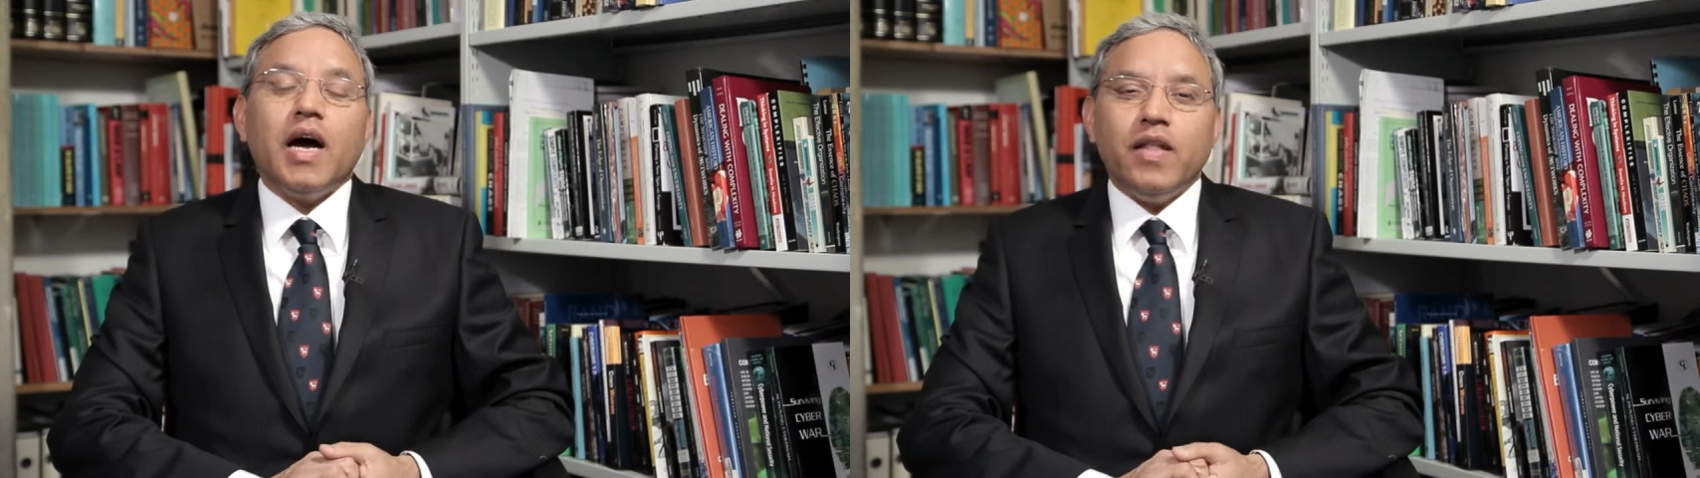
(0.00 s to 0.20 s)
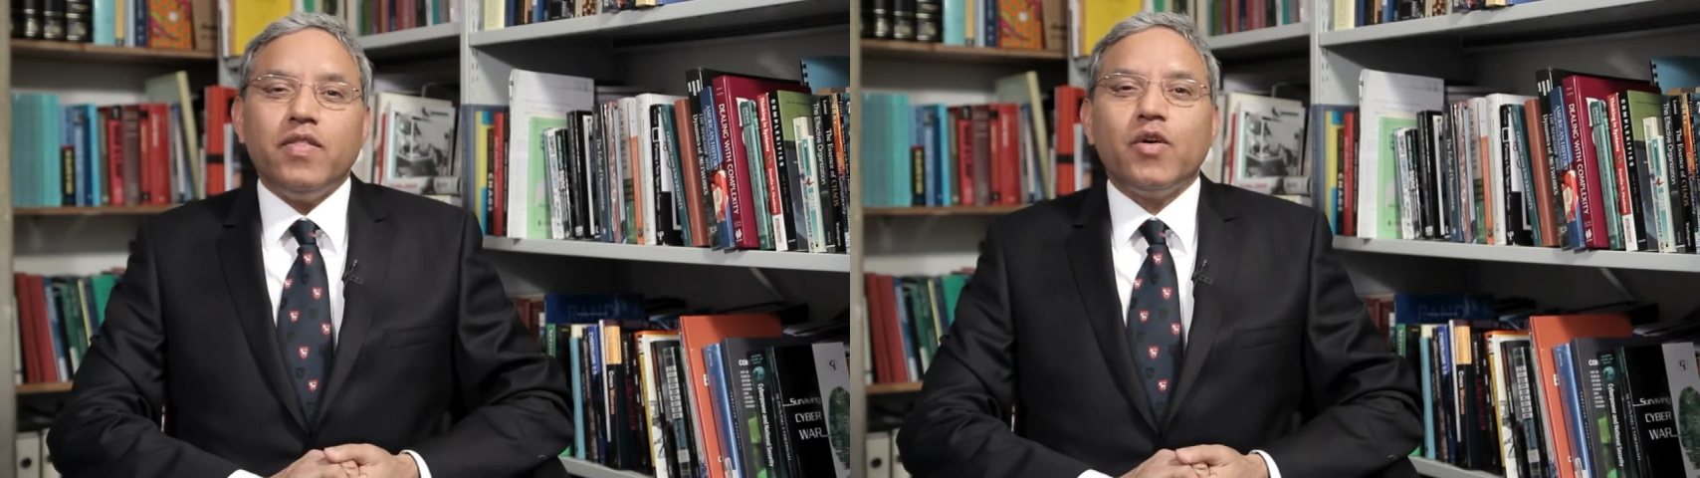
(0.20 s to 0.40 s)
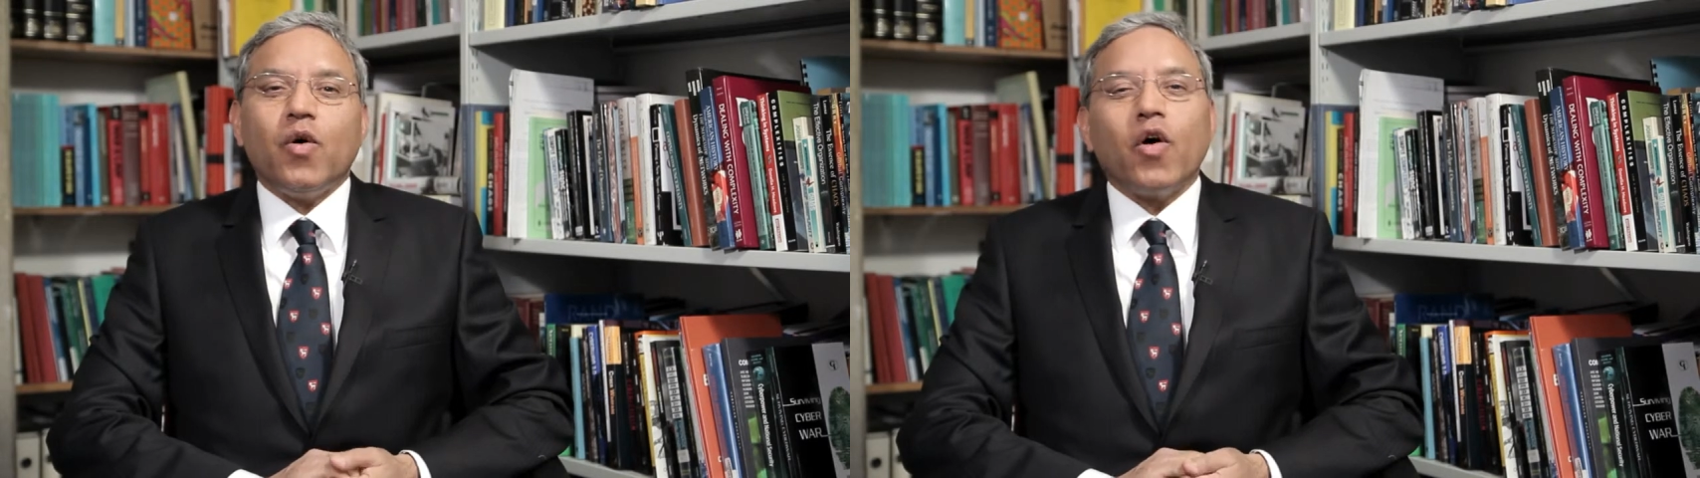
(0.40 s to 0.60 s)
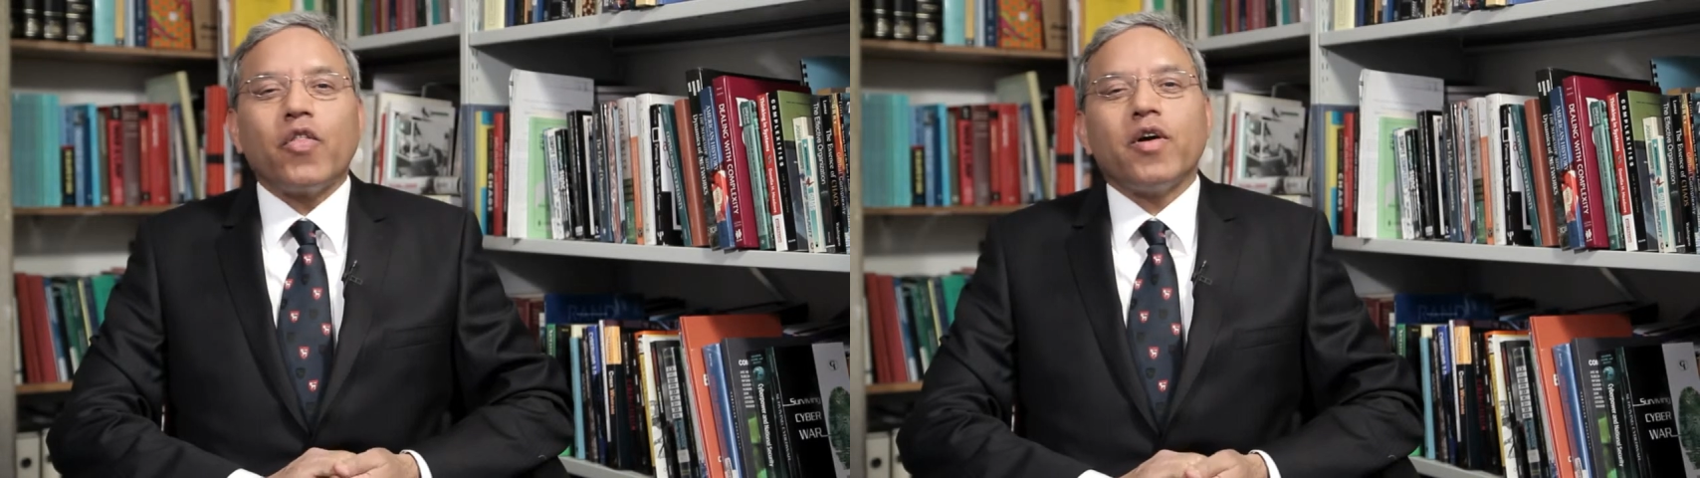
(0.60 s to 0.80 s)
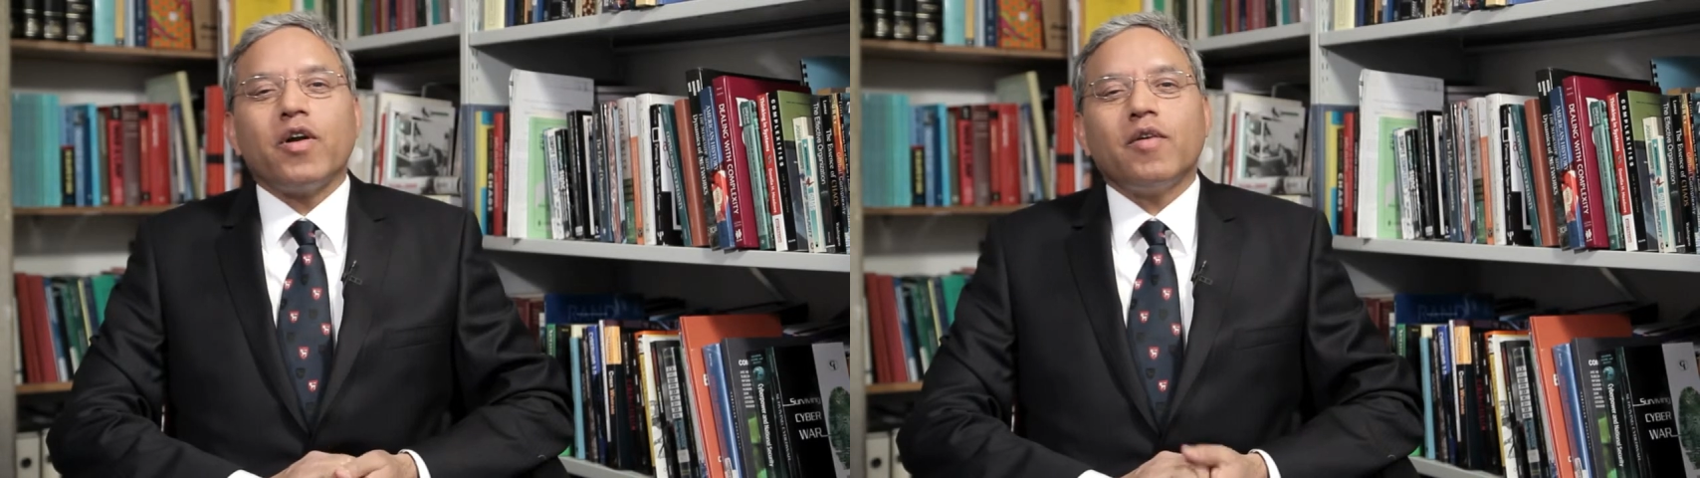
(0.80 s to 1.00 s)
I am the
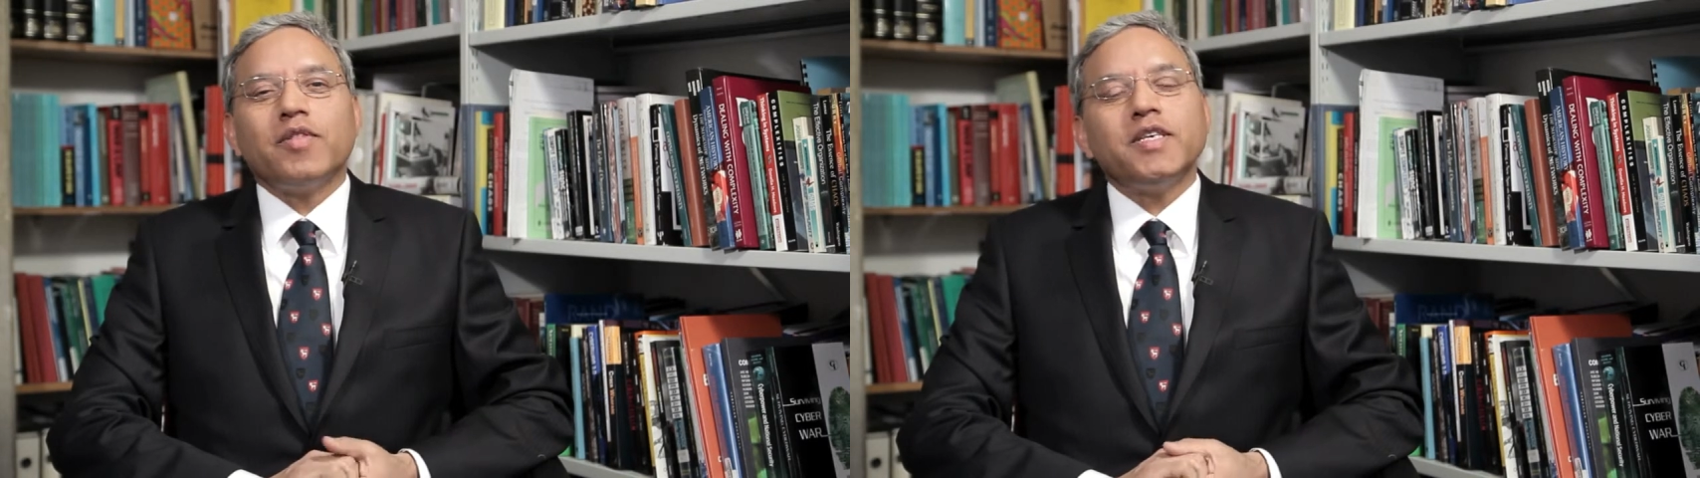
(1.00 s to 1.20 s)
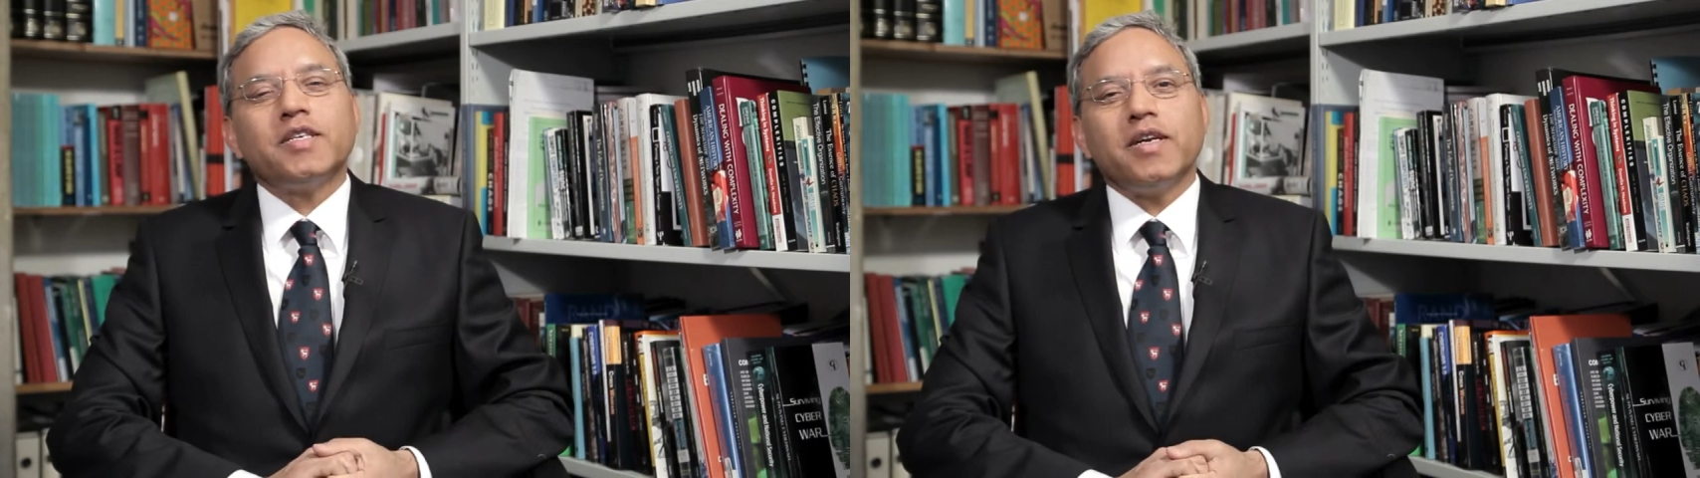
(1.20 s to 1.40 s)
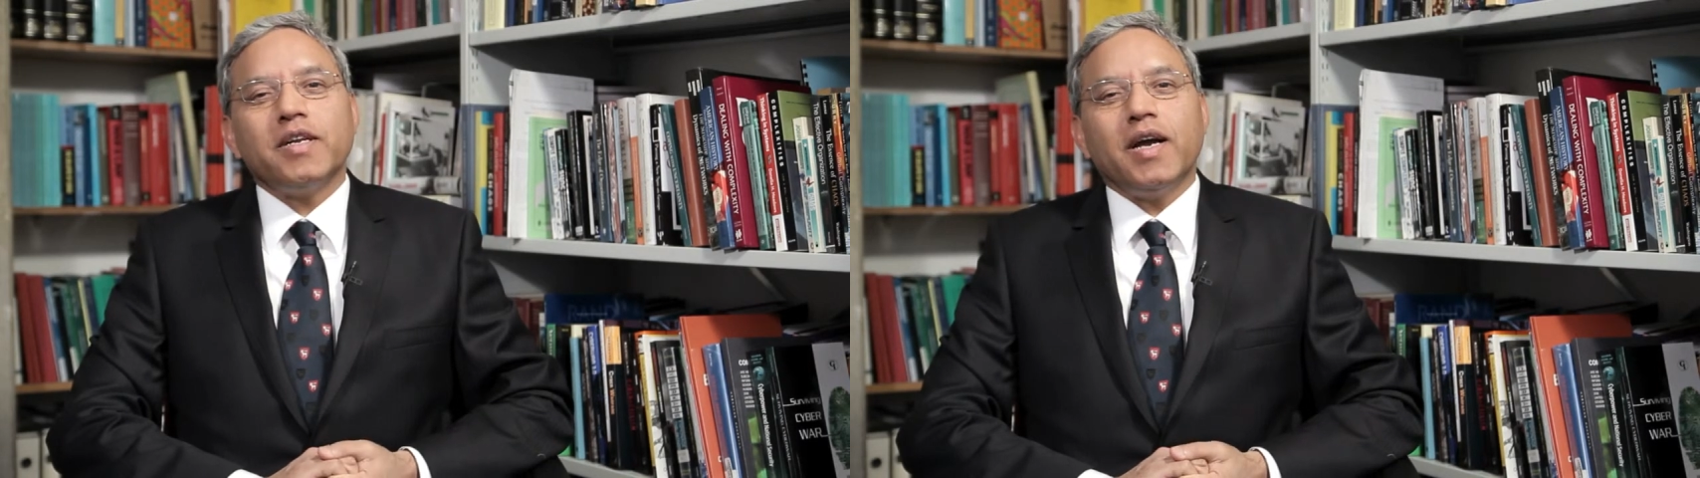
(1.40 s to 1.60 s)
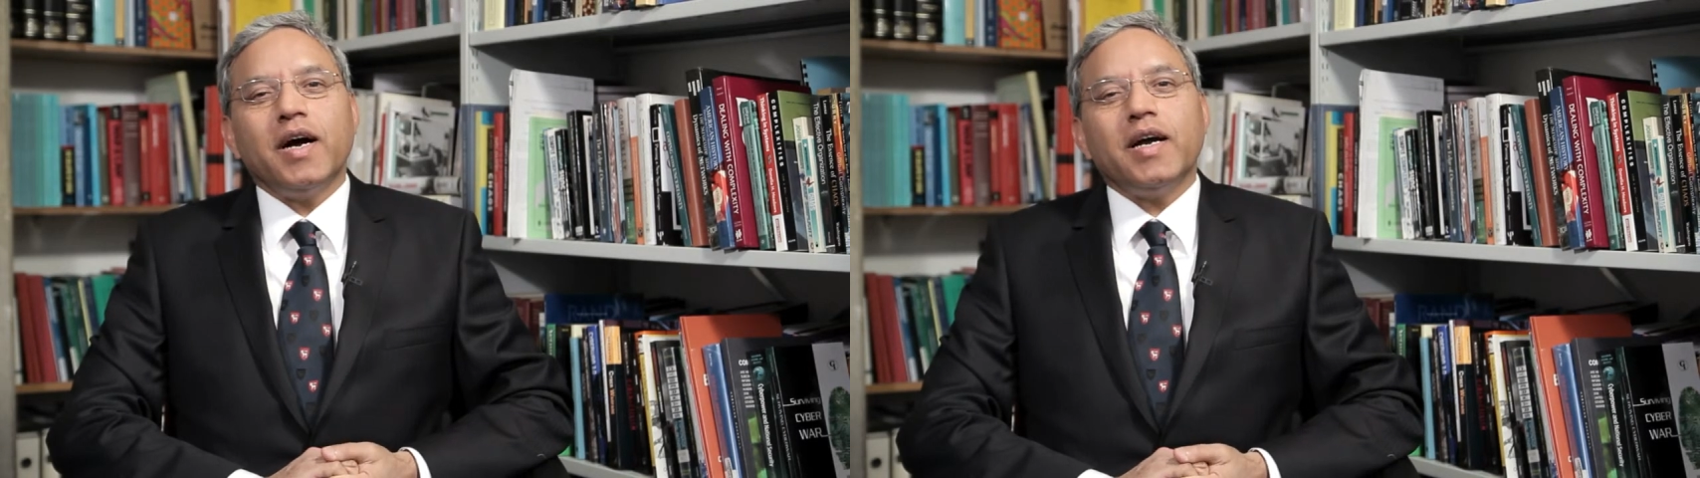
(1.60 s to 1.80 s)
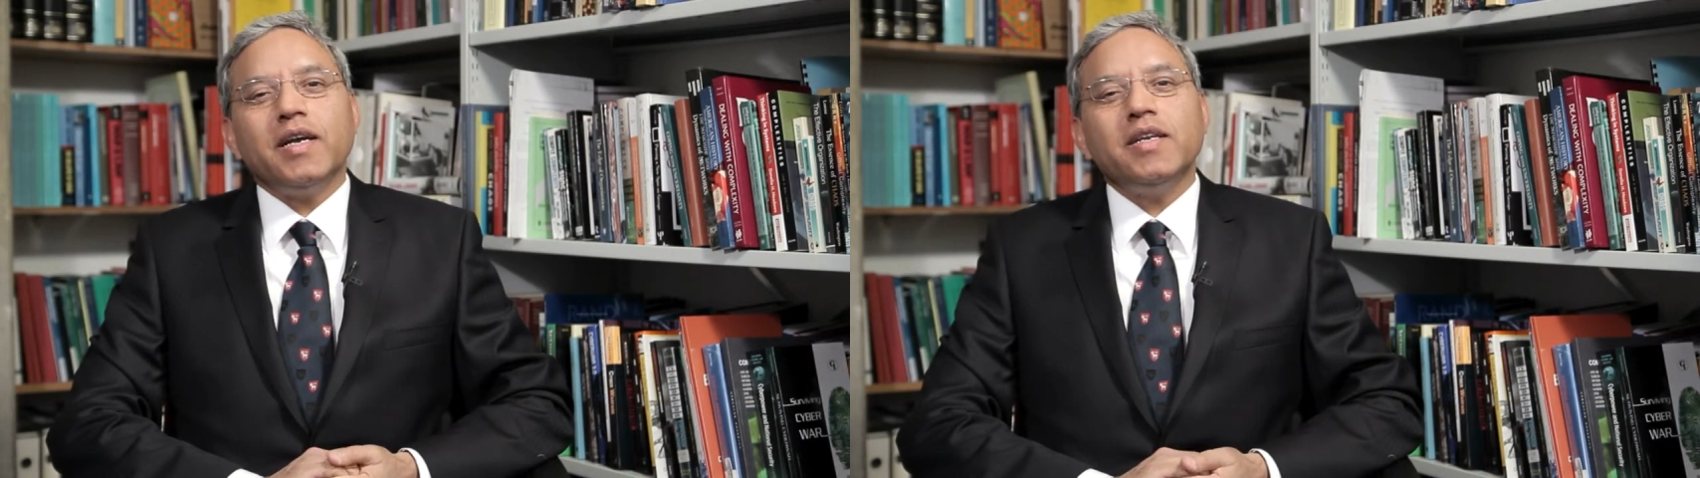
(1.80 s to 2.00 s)
author of the study
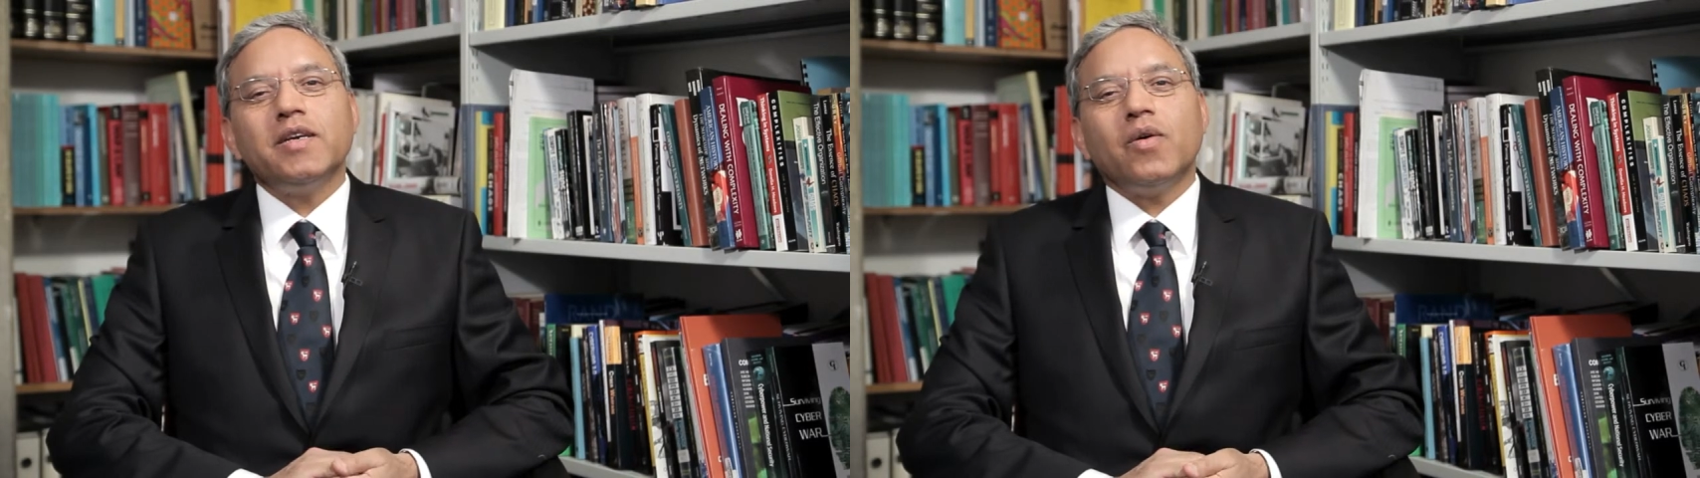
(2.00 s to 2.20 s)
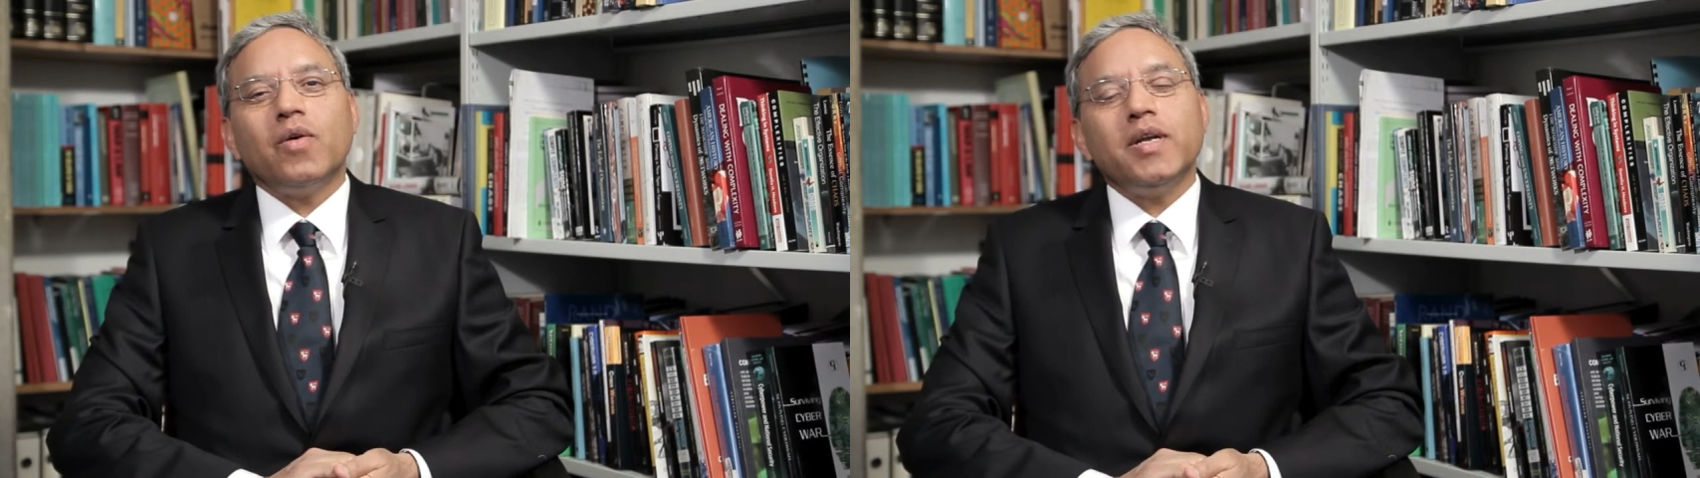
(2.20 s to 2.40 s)
guide